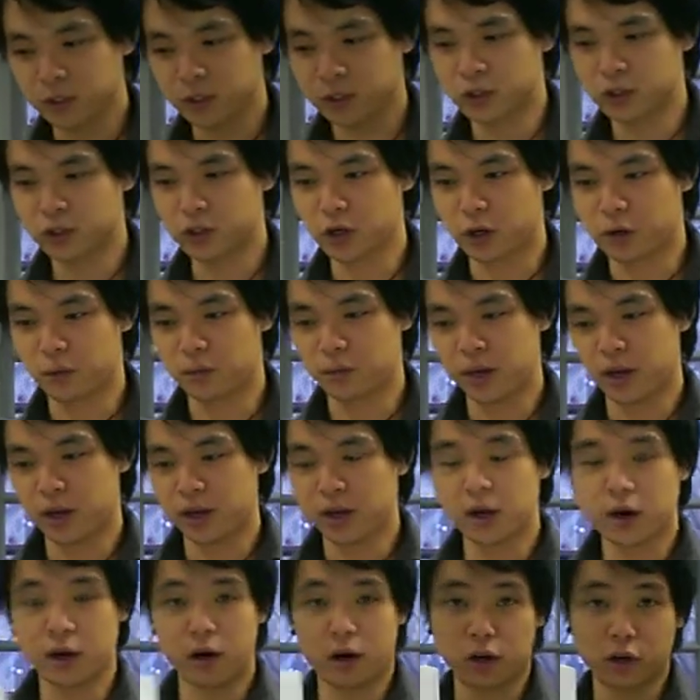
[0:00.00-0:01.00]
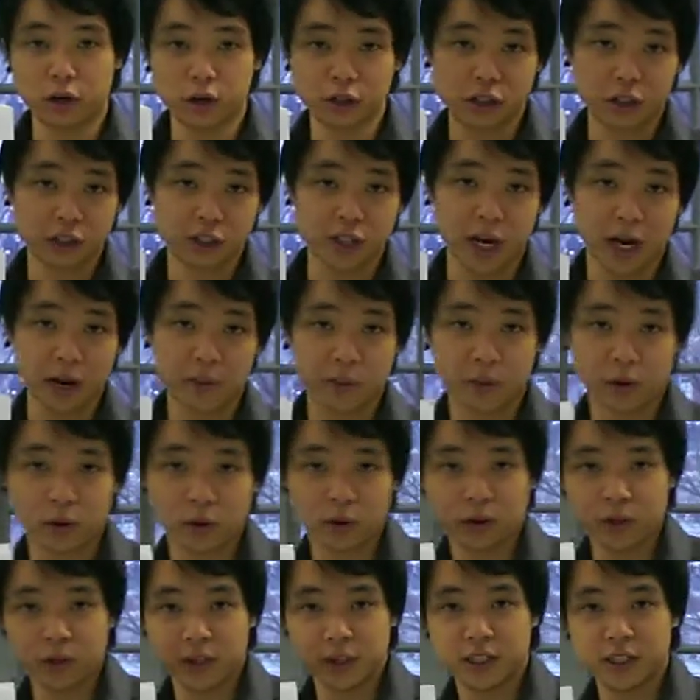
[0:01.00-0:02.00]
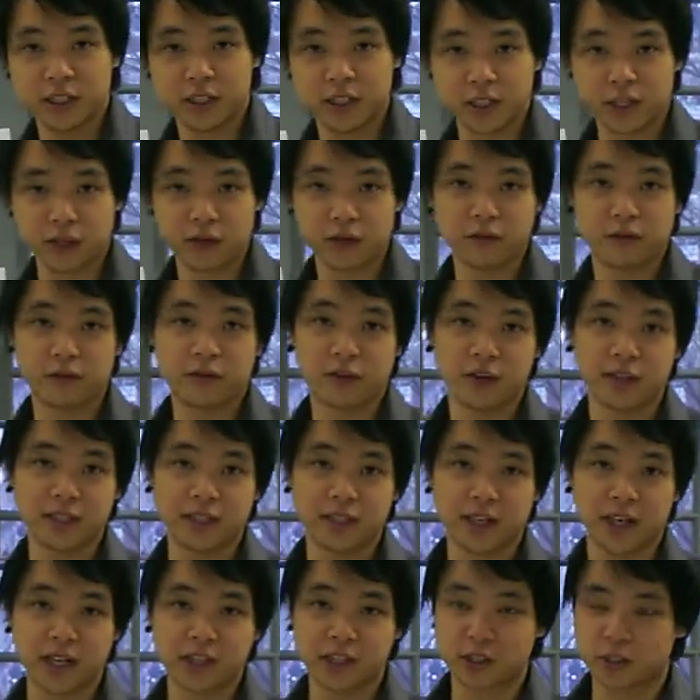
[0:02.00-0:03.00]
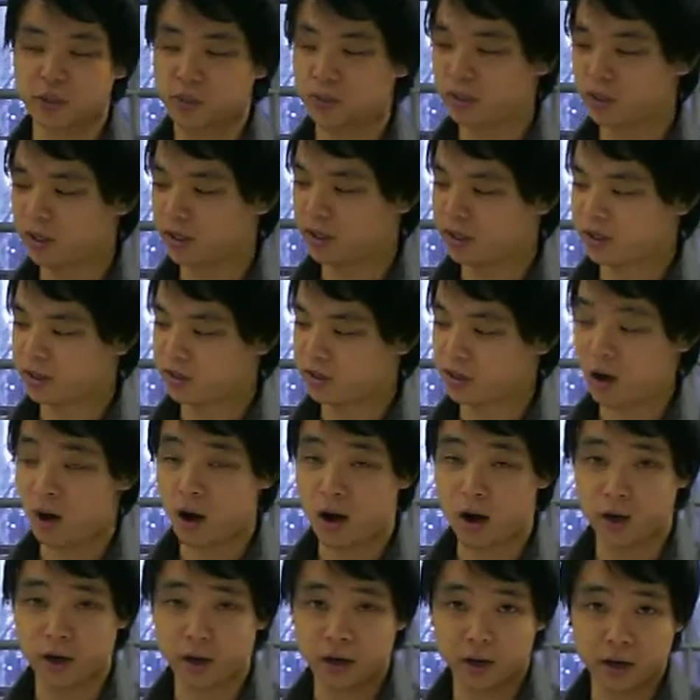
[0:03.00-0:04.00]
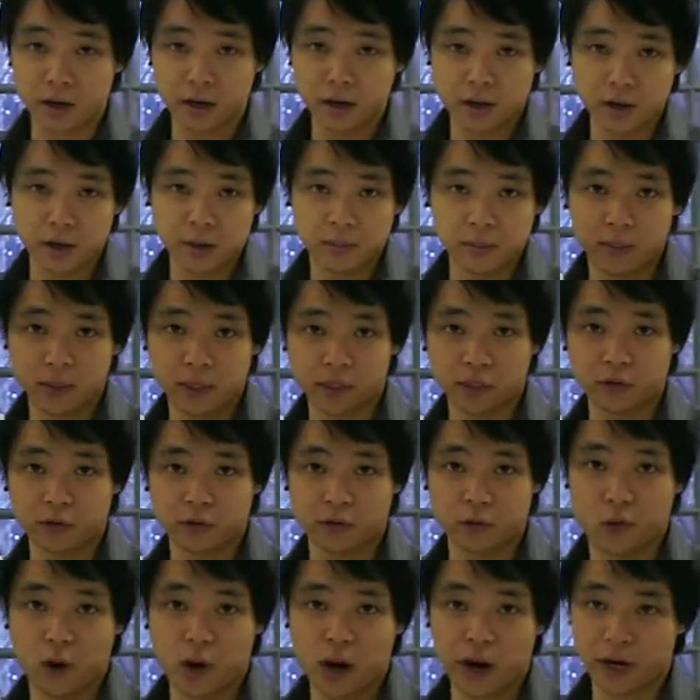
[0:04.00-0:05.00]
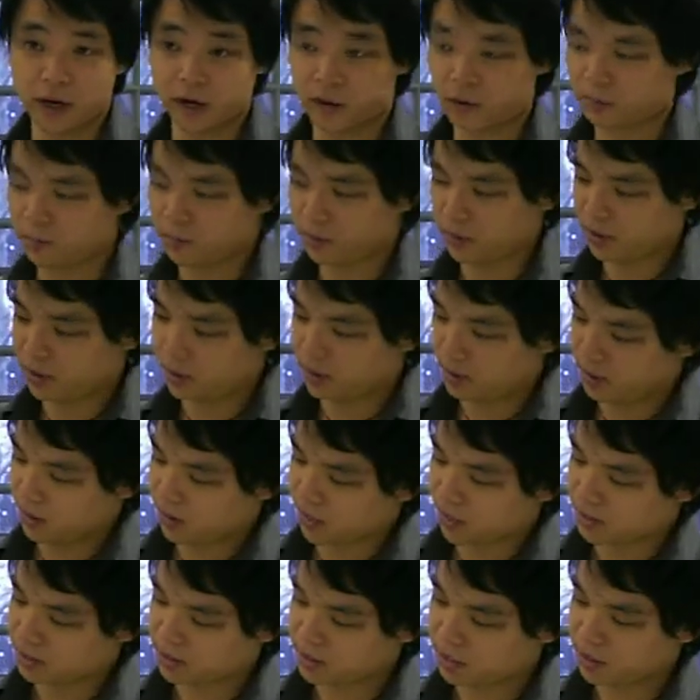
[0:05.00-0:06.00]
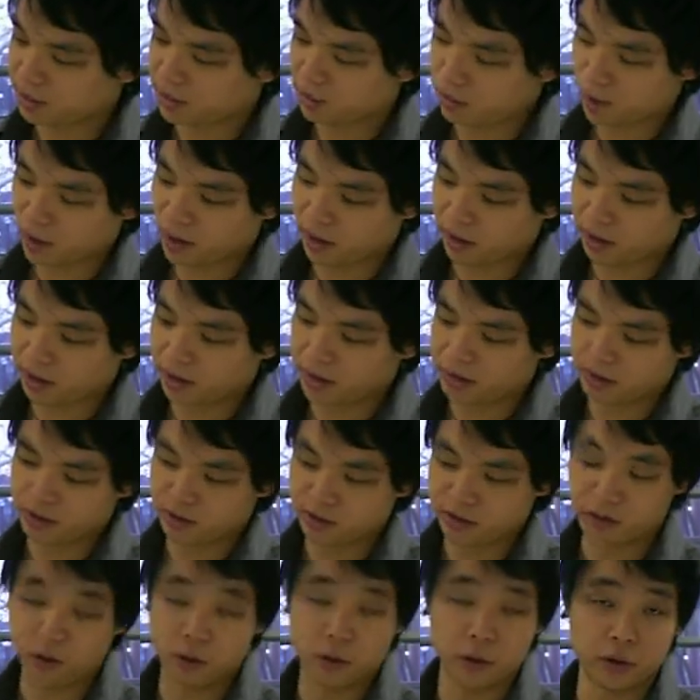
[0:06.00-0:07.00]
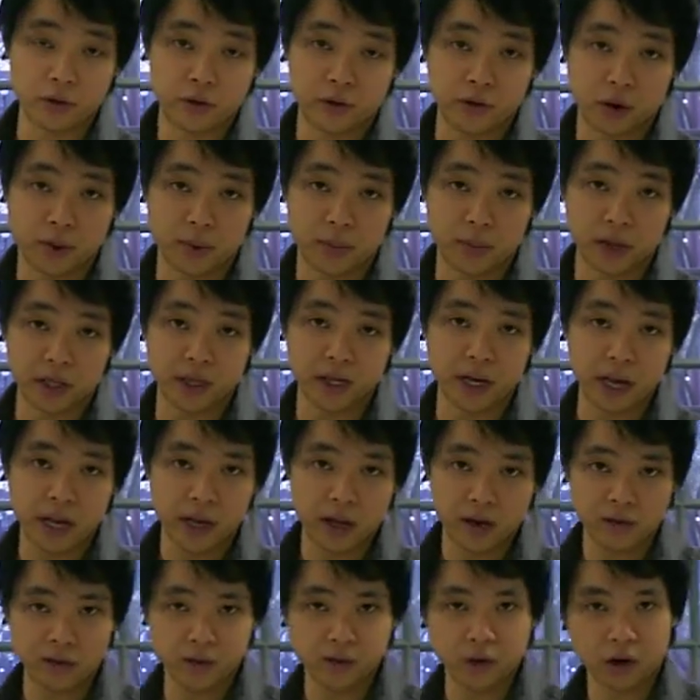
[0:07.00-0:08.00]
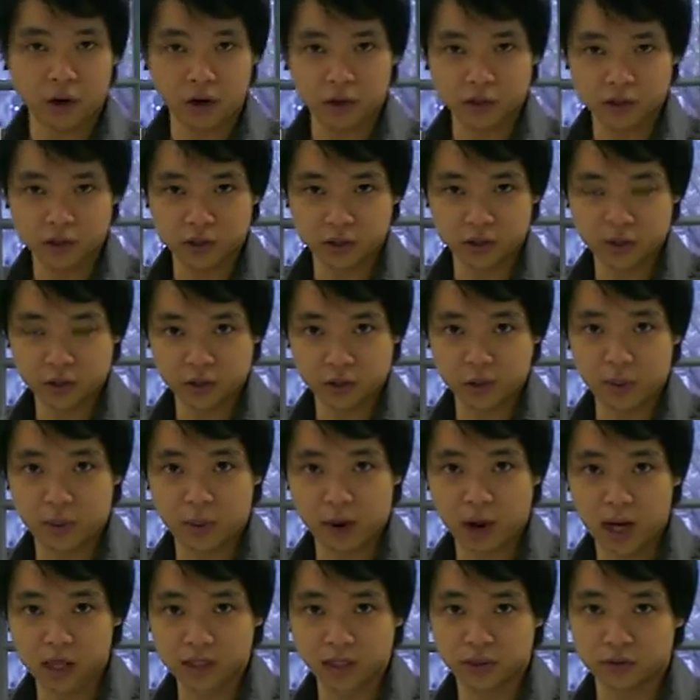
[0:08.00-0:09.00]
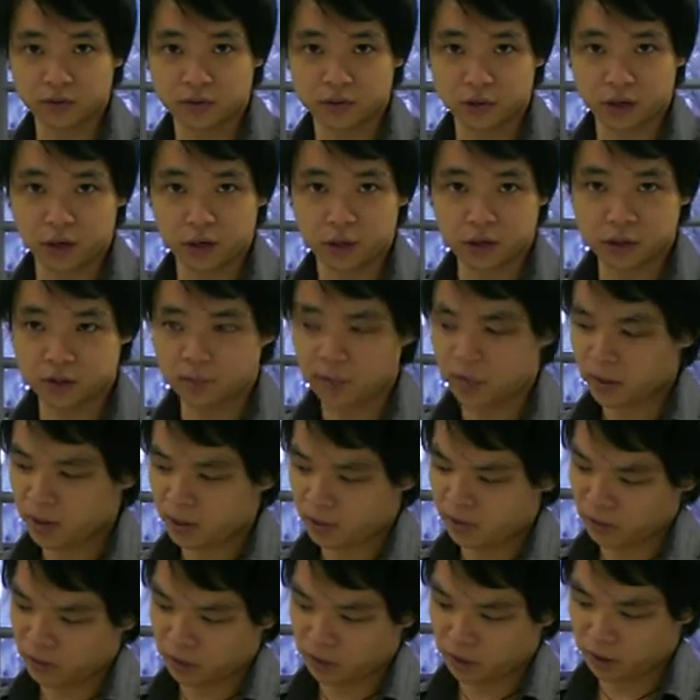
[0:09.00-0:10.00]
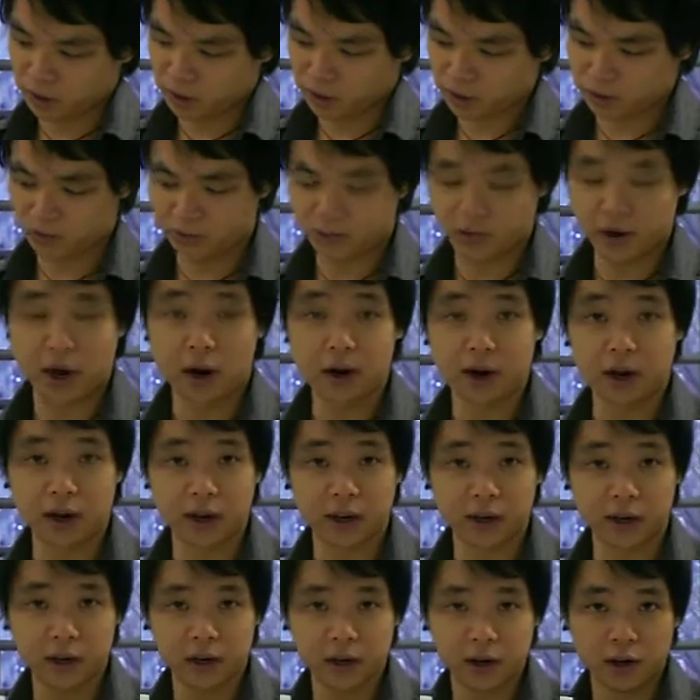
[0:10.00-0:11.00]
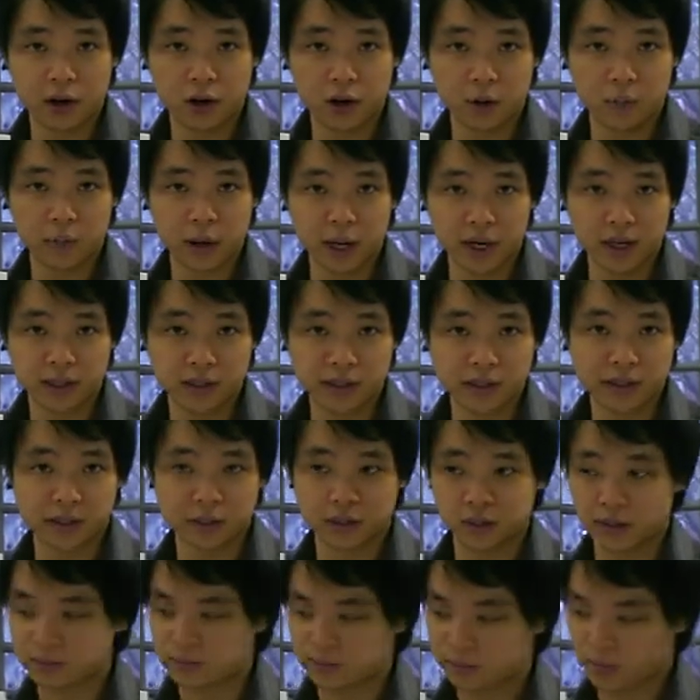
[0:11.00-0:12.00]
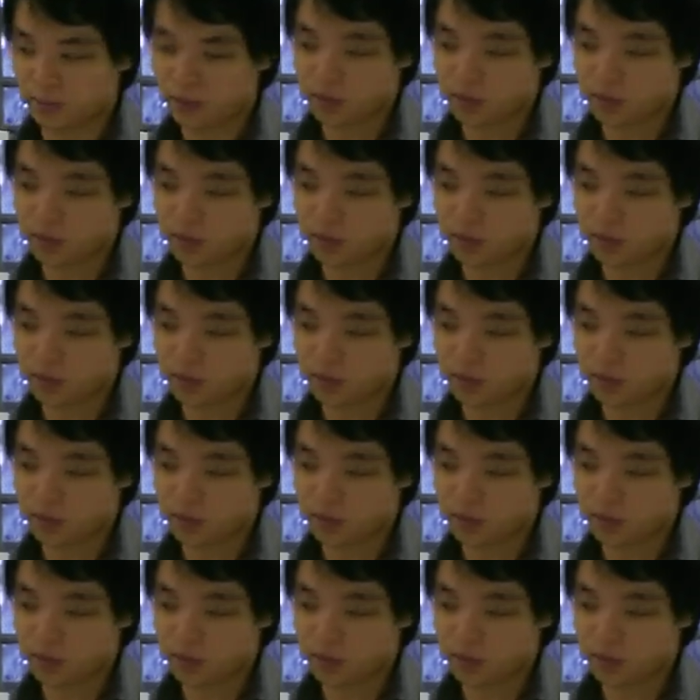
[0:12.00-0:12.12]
So, a Hertzian dipole is an infinitesimally long piece of wire, antenna wire, going from a negative charge to a positive charge with current varying omega t,